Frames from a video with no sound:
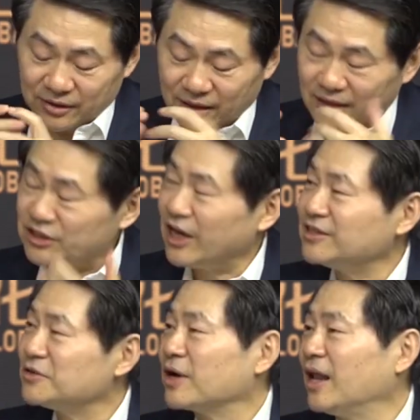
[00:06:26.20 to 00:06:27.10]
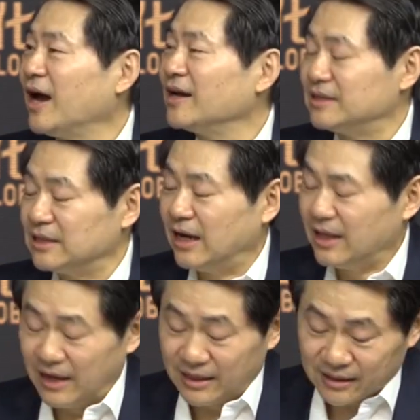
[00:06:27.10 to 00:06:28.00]
in a changing reality.
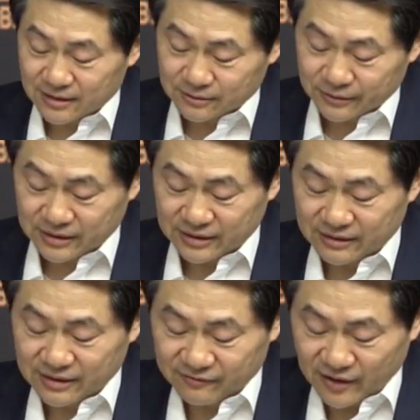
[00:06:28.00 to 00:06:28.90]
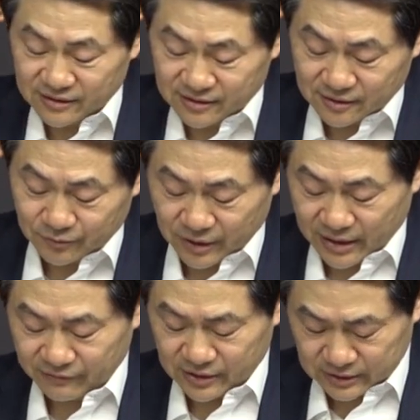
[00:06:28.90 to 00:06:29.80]
I think it's really fascinating we
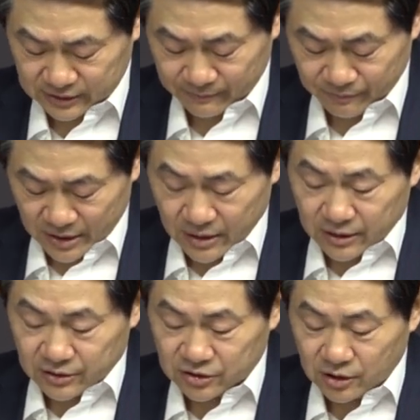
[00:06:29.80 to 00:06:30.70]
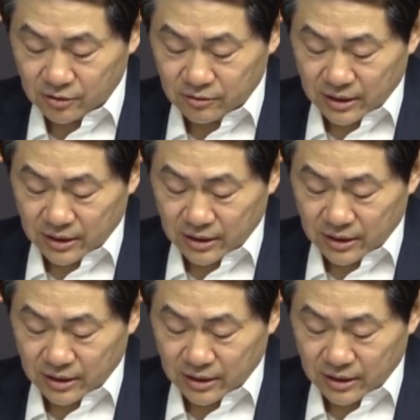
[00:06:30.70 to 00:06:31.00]
have this. So